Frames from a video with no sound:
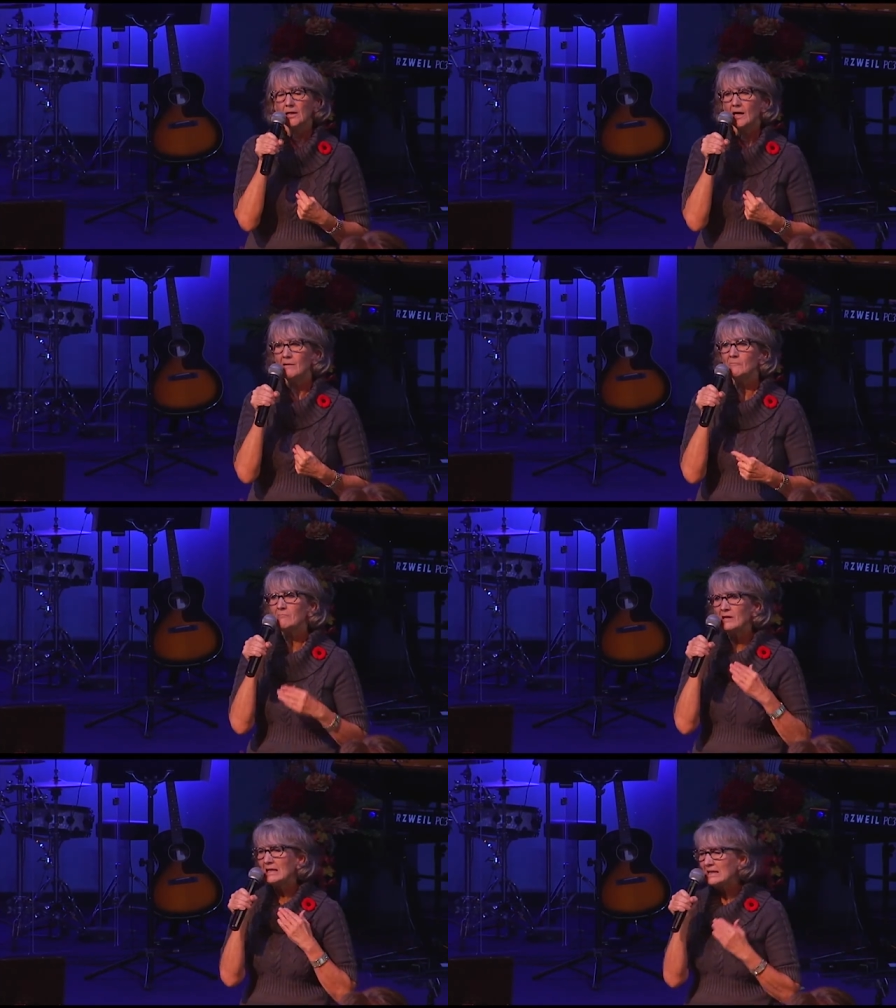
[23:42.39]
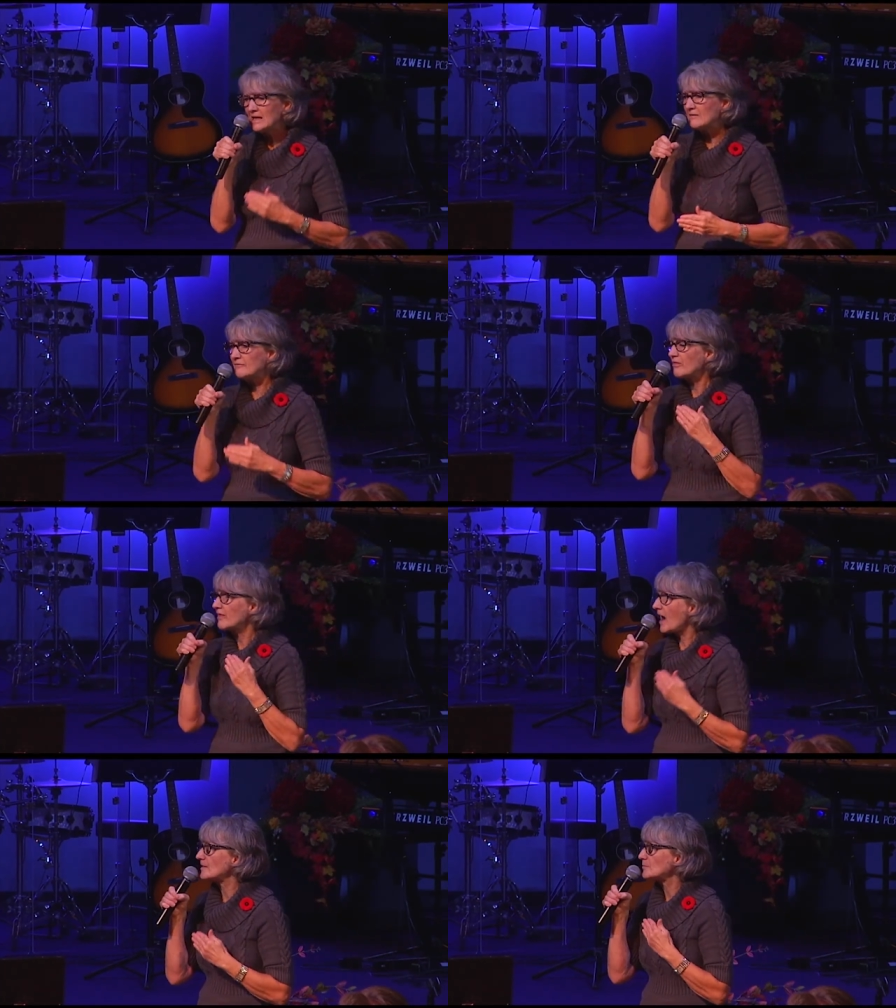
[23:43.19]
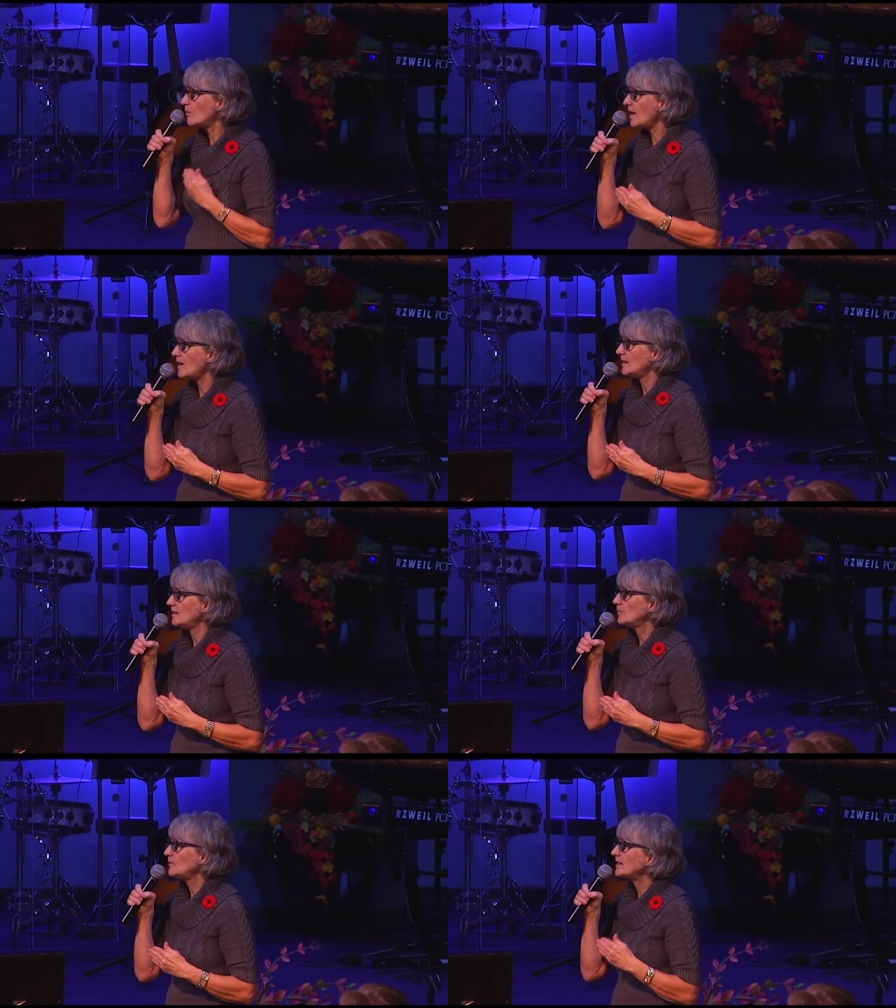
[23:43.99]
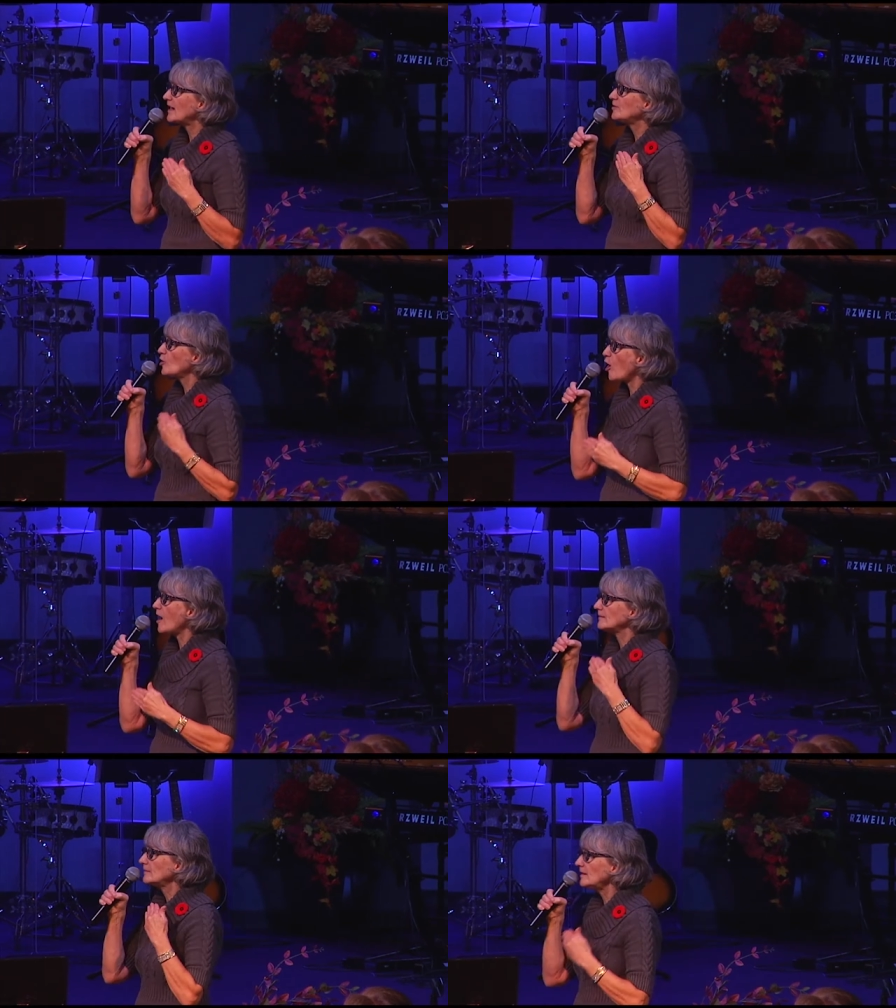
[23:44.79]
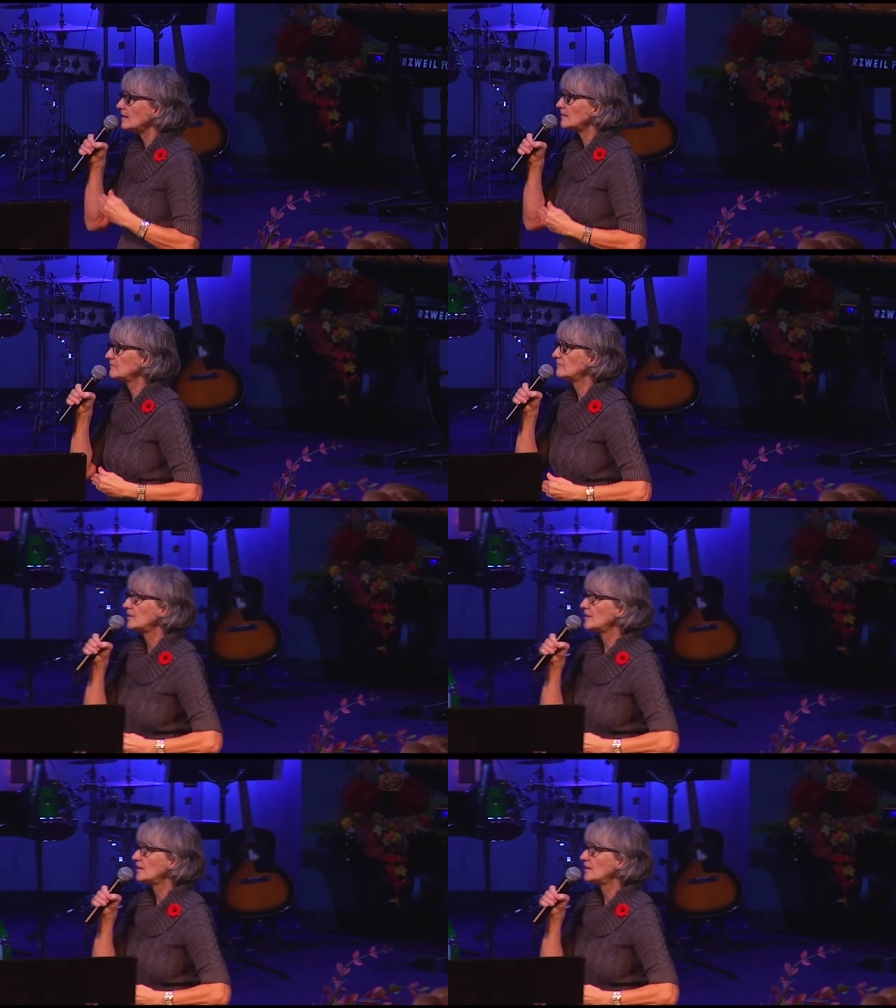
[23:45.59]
And when we live that way, we cannot live